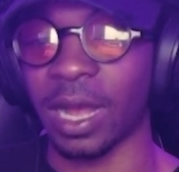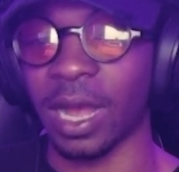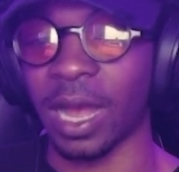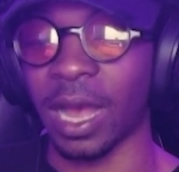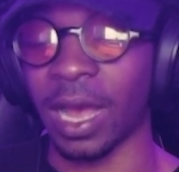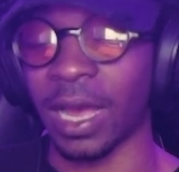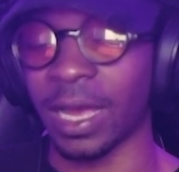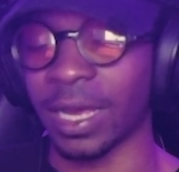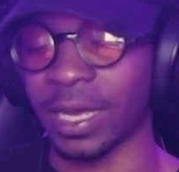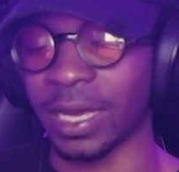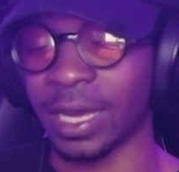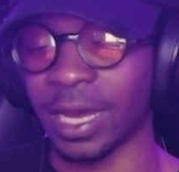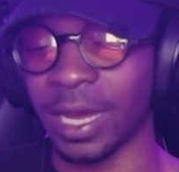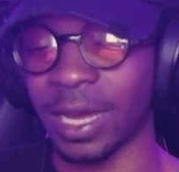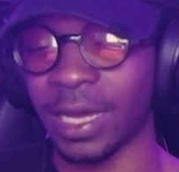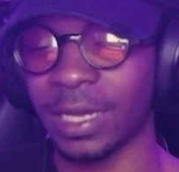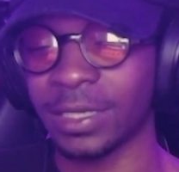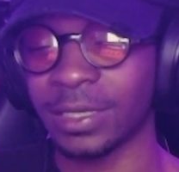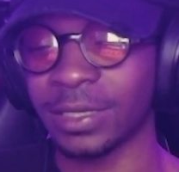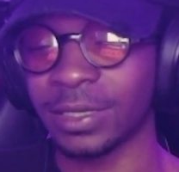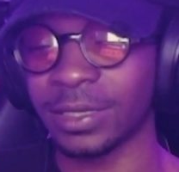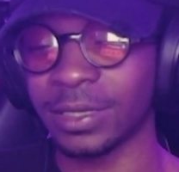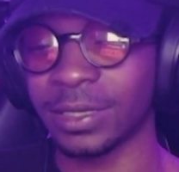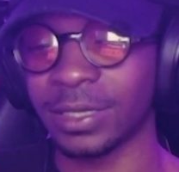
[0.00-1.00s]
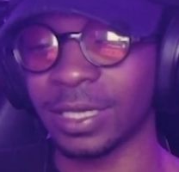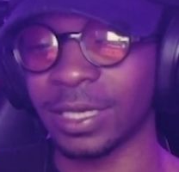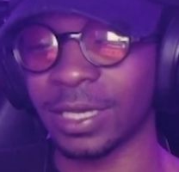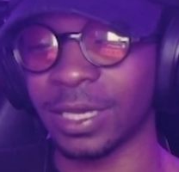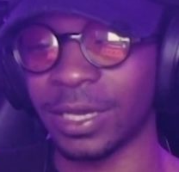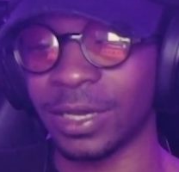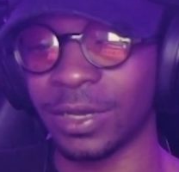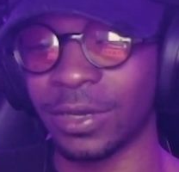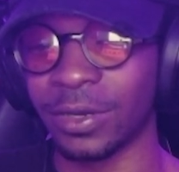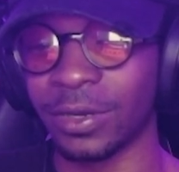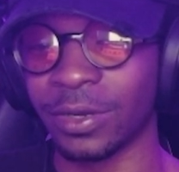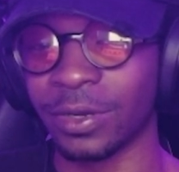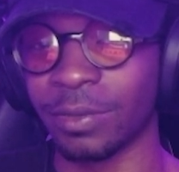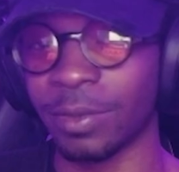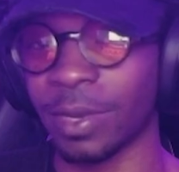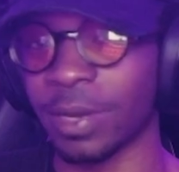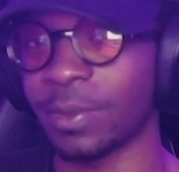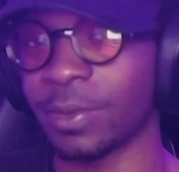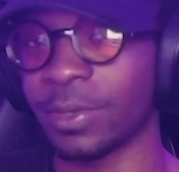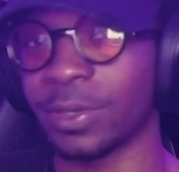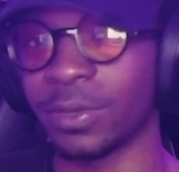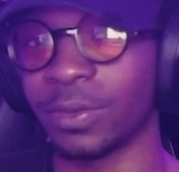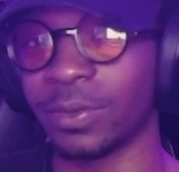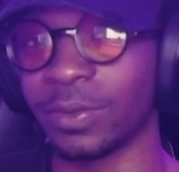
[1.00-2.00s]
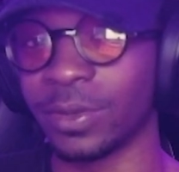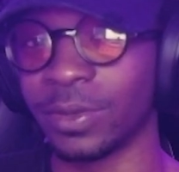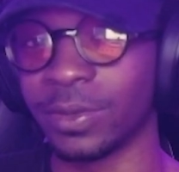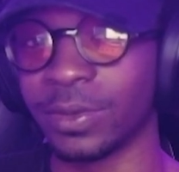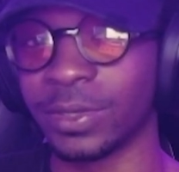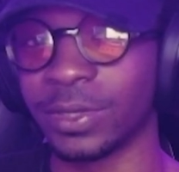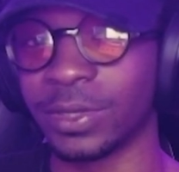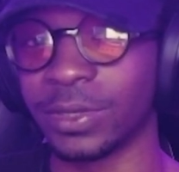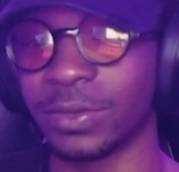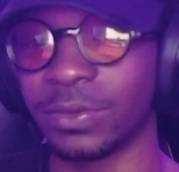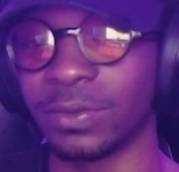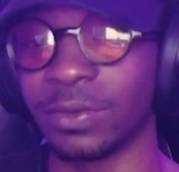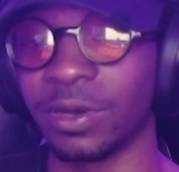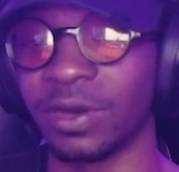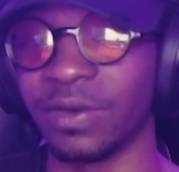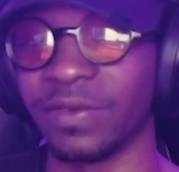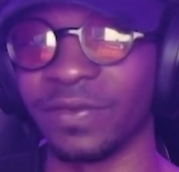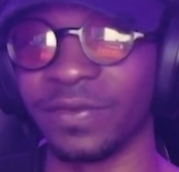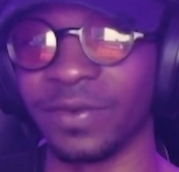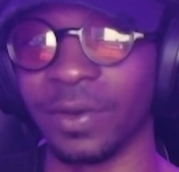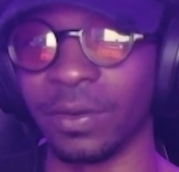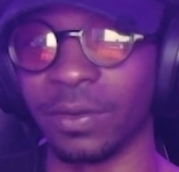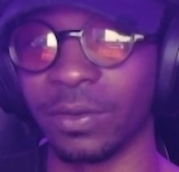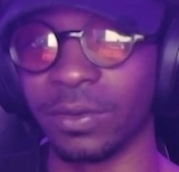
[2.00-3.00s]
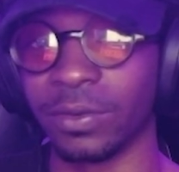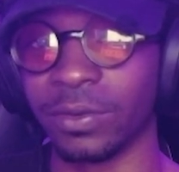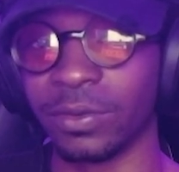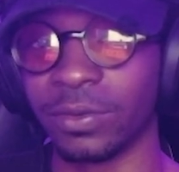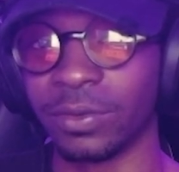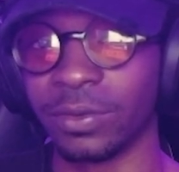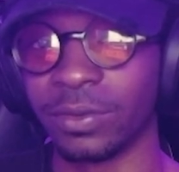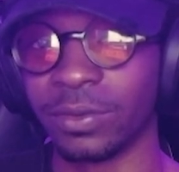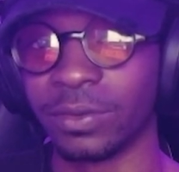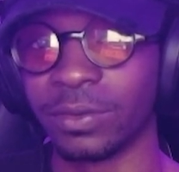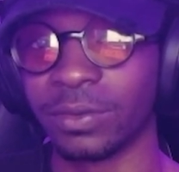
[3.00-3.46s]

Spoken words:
I kind of hear, maybe you will too, a vocal.